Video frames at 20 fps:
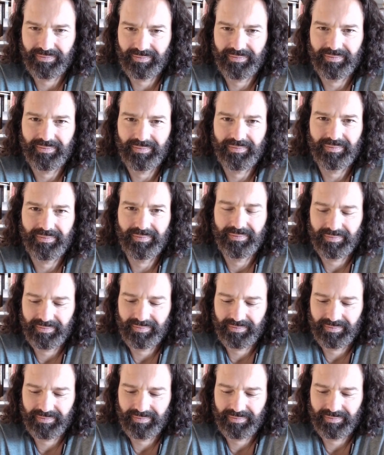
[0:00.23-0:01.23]

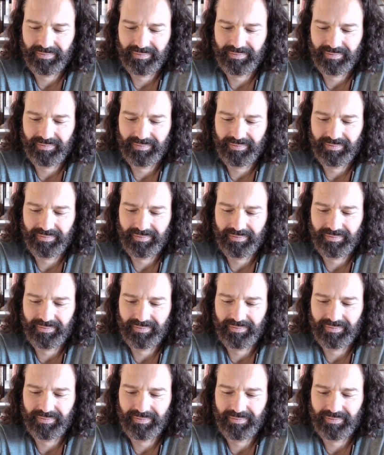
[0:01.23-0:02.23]

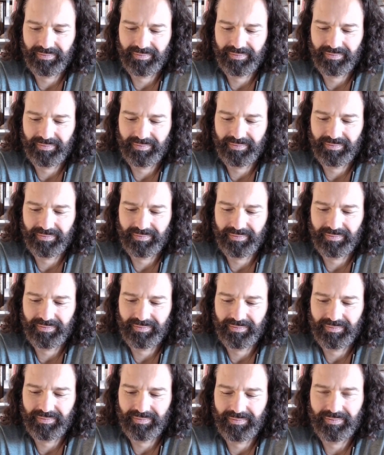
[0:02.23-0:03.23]

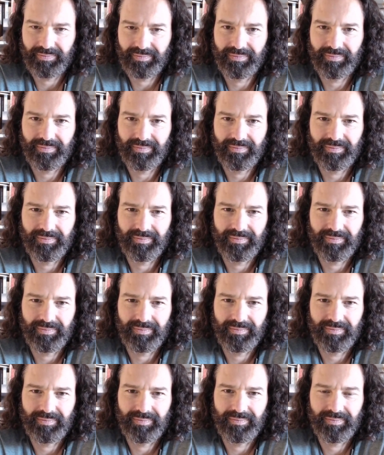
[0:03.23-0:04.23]

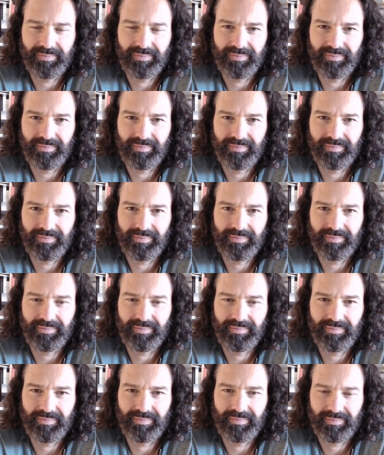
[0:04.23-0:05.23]

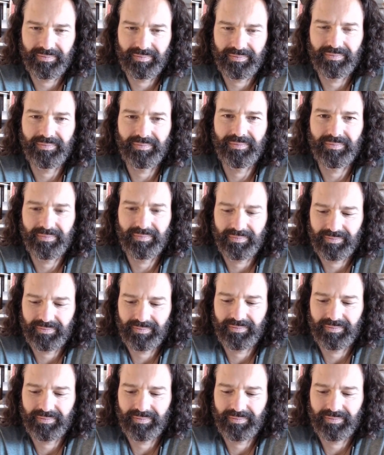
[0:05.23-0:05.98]
The person shown says nothing.